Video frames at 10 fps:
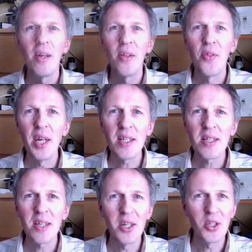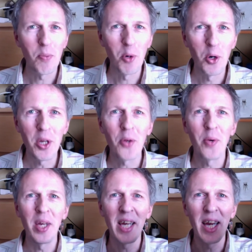This is the point where
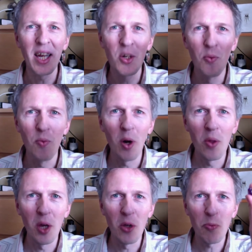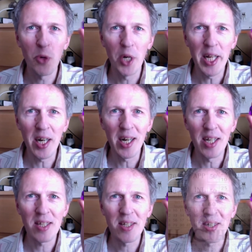you get to roll those pretty dice.